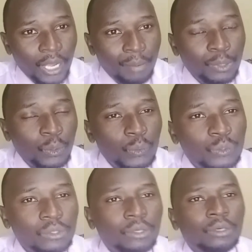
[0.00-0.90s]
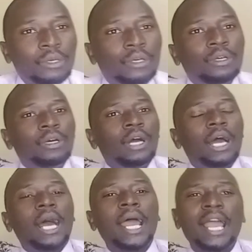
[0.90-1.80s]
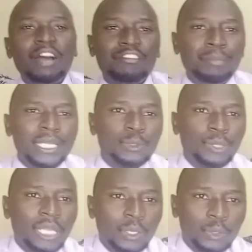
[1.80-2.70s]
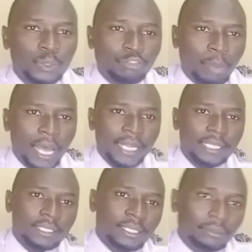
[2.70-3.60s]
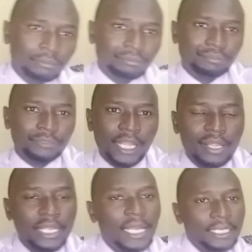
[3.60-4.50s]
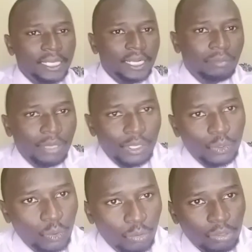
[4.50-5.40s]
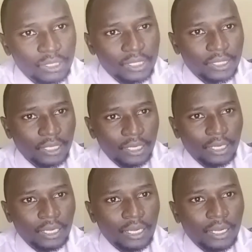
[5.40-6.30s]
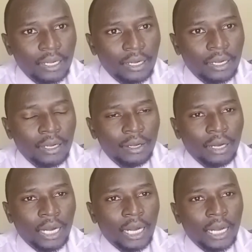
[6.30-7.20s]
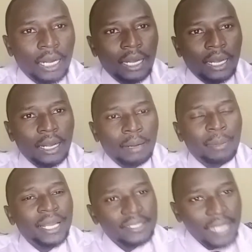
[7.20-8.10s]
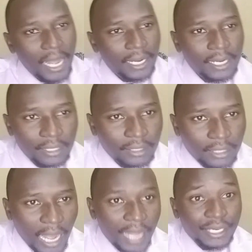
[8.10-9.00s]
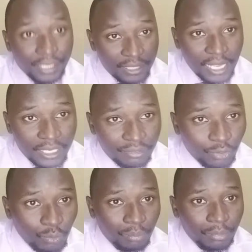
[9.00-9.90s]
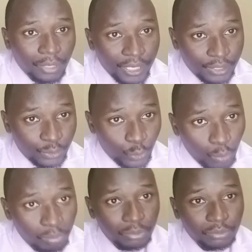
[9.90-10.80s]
because I have met with a lot of parents and they are telling me, you know what, uh, my son had resigned from his job.